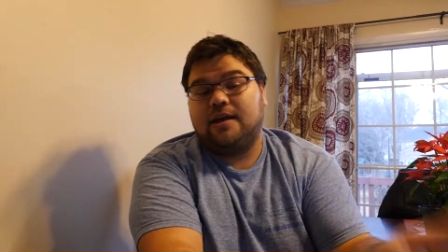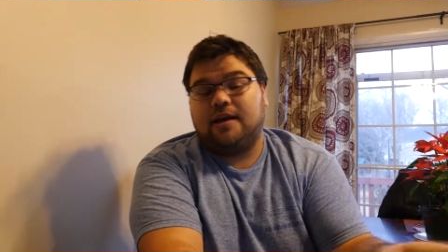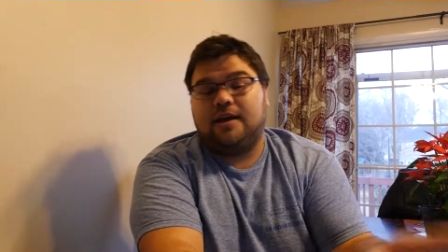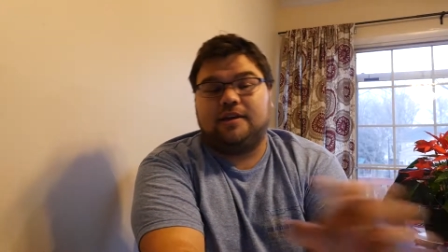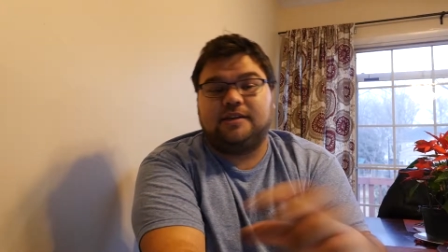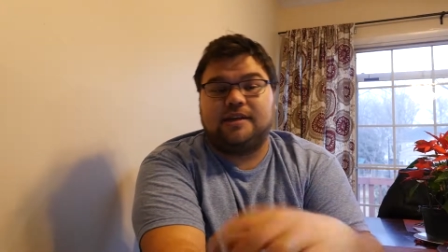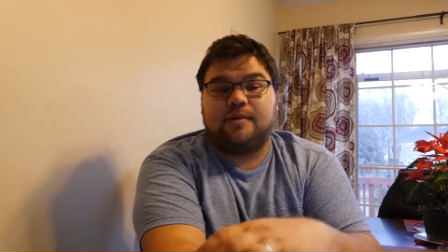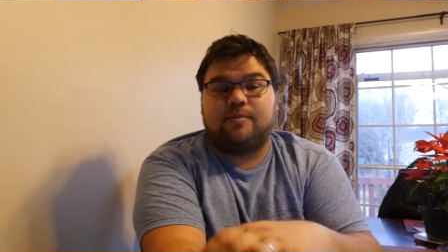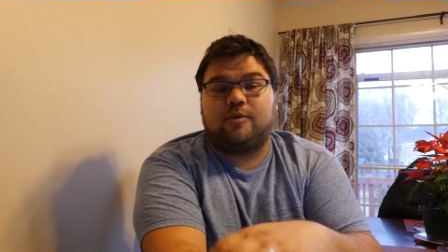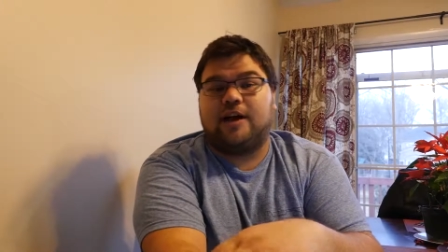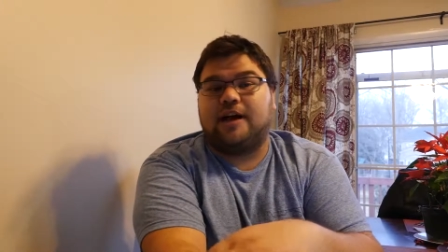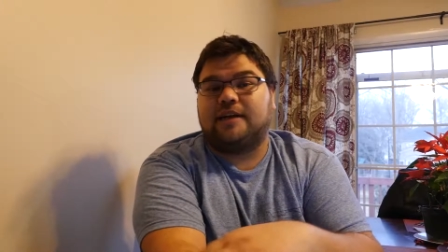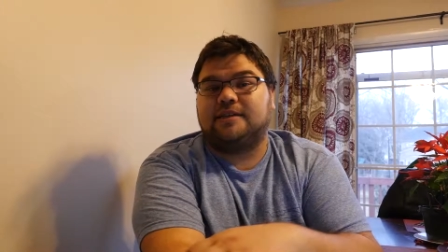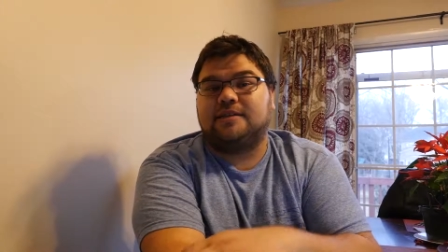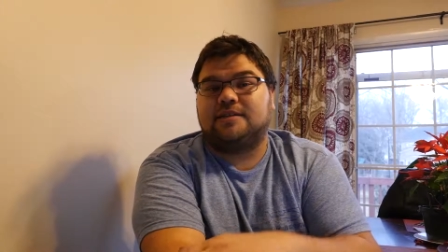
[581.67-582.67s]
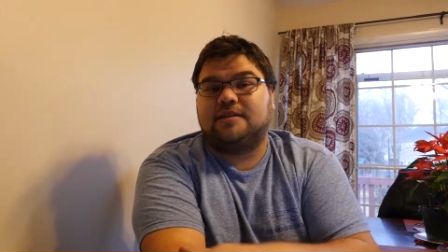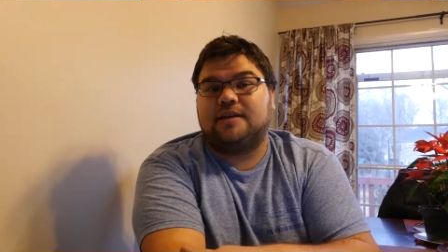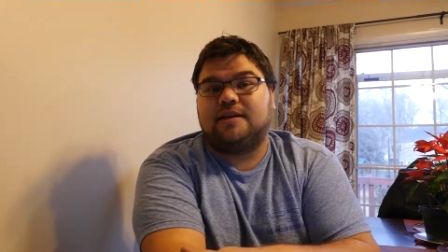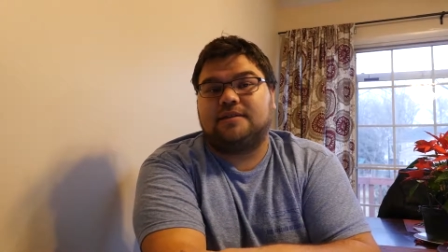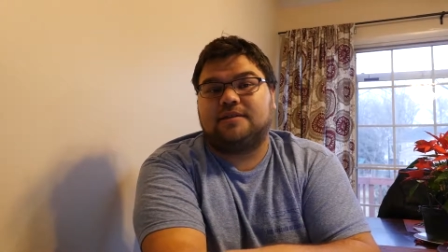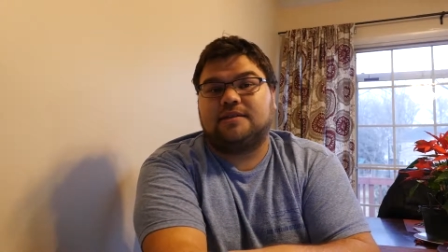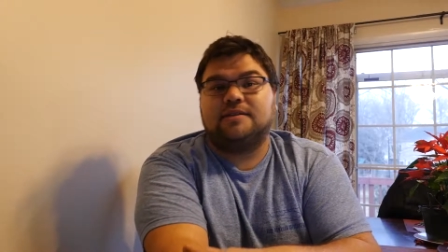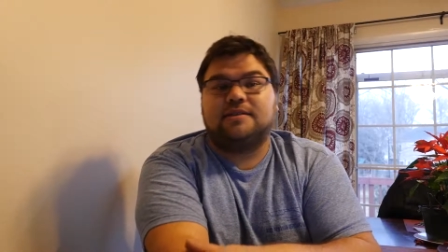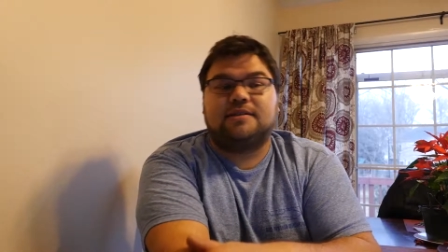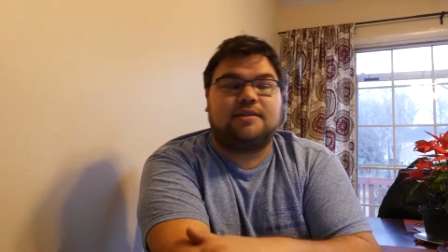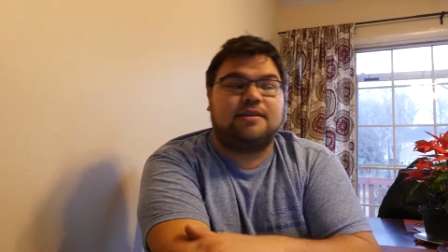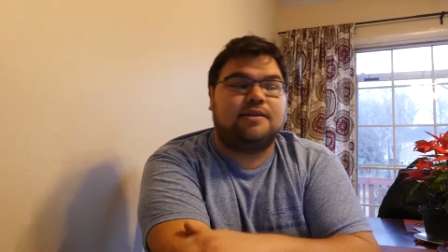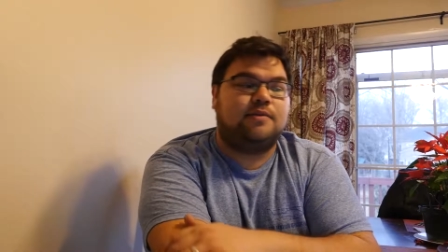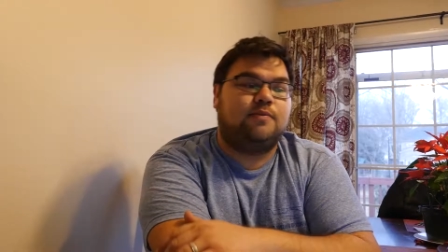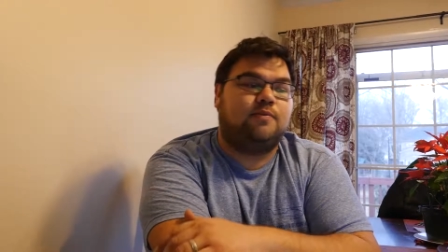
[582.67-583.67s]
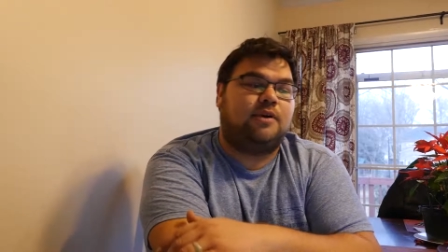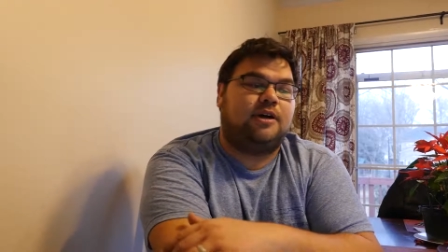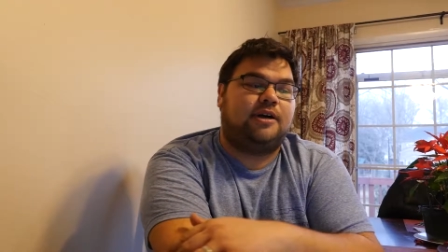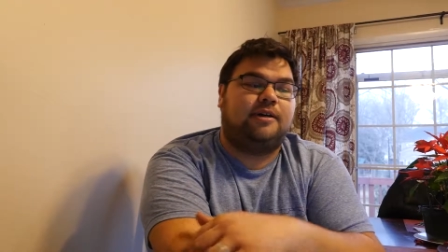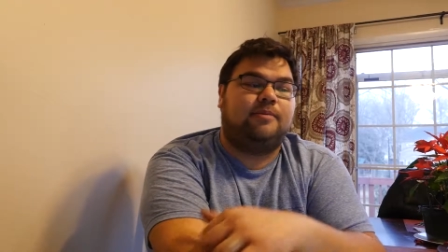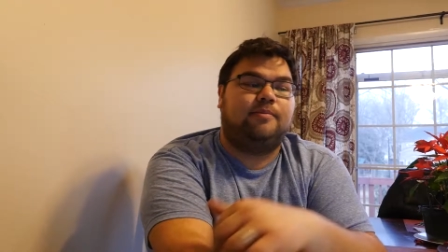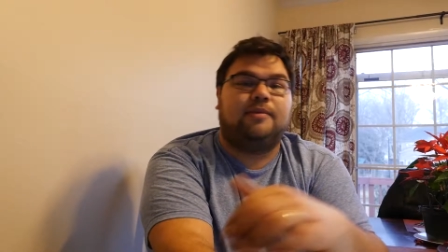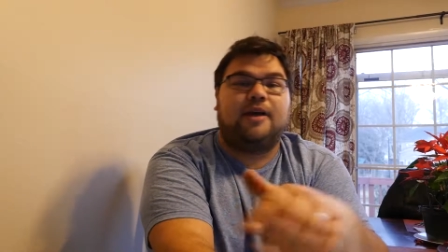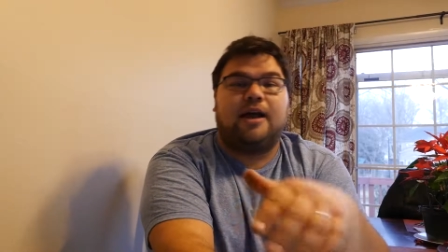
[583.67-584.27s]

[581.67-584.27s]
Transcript: and take practice tests and see um,